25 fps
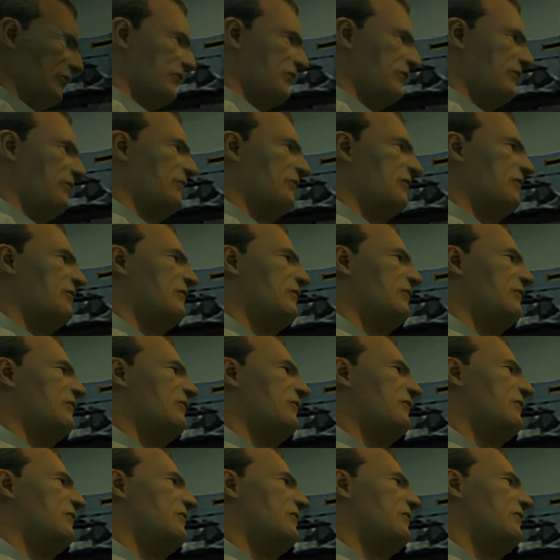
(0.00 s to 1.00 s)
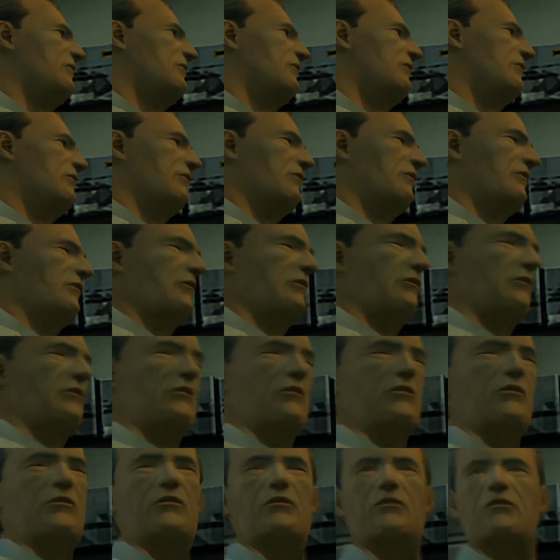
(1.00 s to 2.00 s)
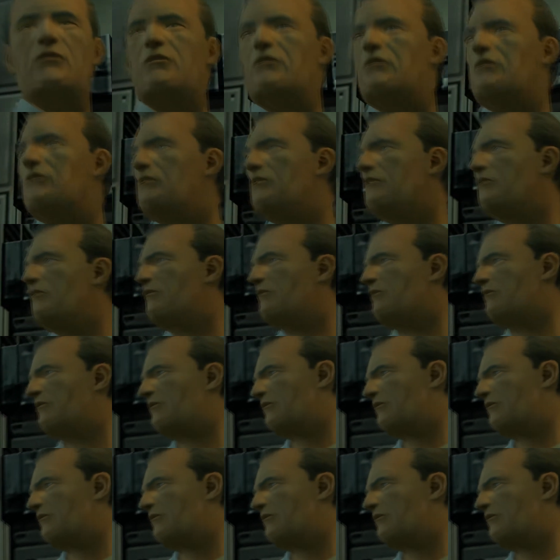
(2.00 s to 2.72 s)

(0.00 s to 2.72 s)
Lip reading: Nothing is said.